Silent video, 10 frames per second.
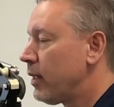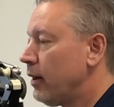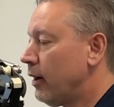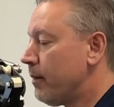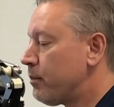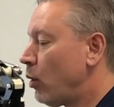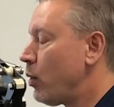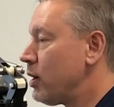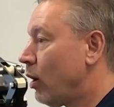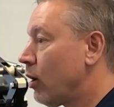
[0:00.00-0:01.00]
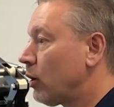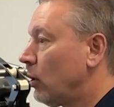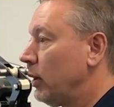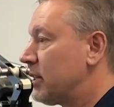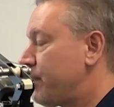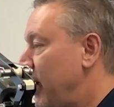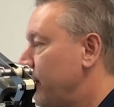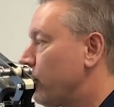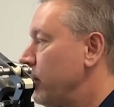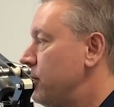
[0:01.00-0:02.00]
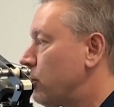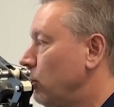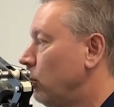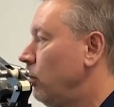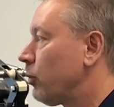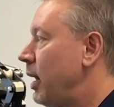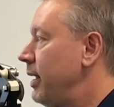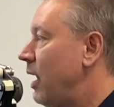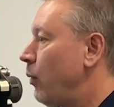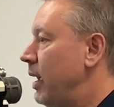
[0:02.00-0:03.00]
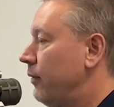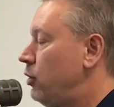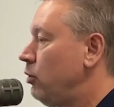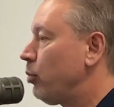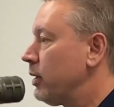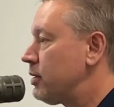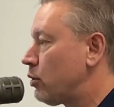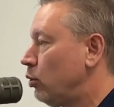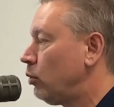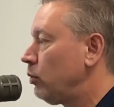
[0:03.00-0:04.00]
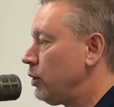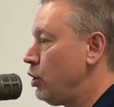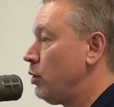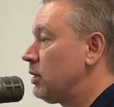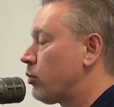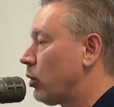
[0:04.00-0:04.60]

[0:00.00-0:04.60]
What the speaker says: But we are going to expand preschool. Right now, we have 2 preschool units.